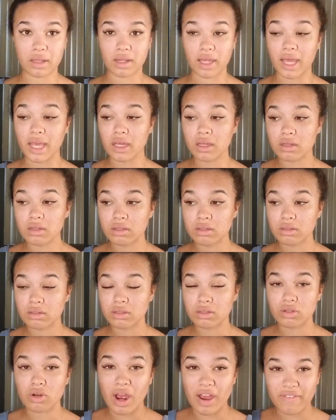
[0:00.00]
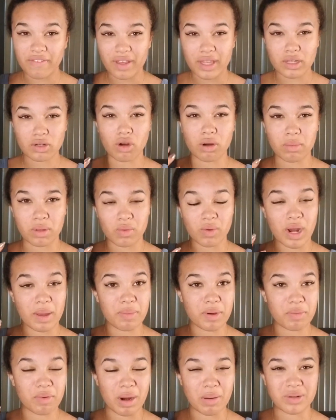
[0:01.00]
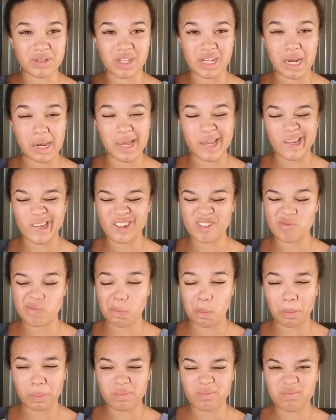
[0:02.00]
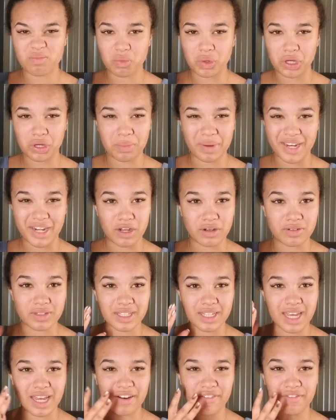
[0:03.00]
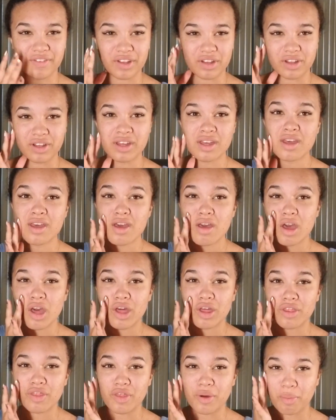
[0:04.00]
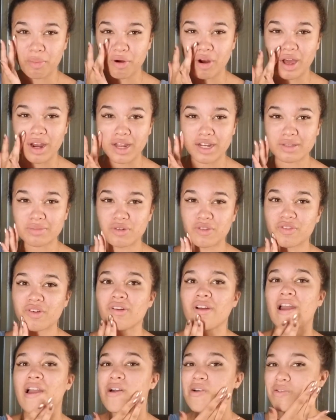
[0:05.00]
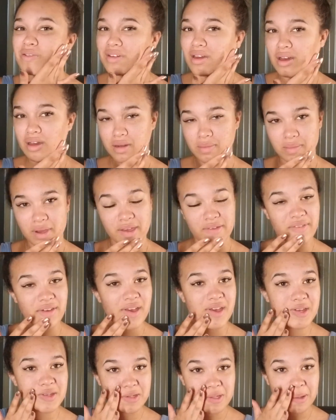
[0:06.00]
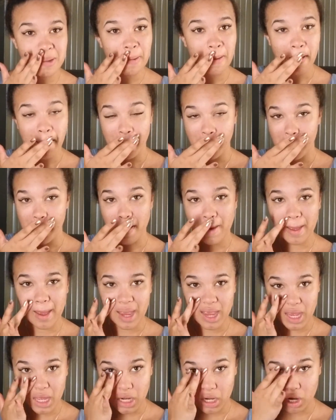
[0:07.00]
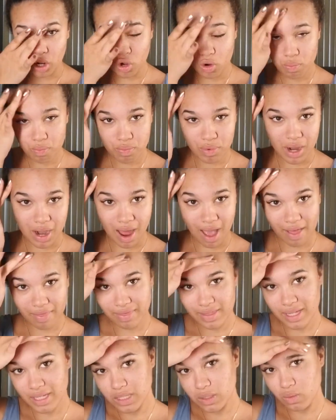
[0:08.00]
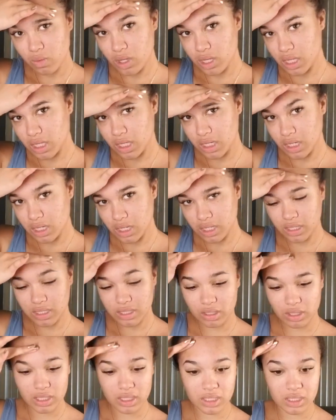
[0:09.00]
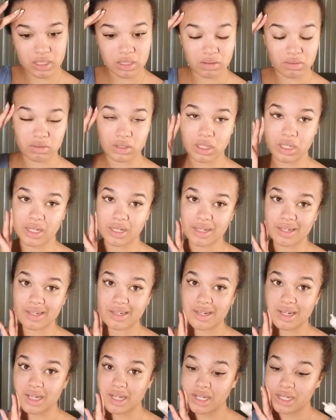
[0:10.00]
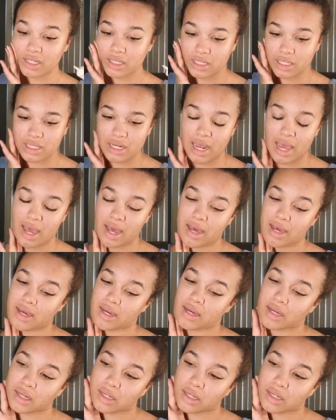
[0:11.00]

Like, I feel like normally when I put primers on it, I can wiggle my nose and kind of feel the product move around on my face. And nope, not this one. So this is a really good snag.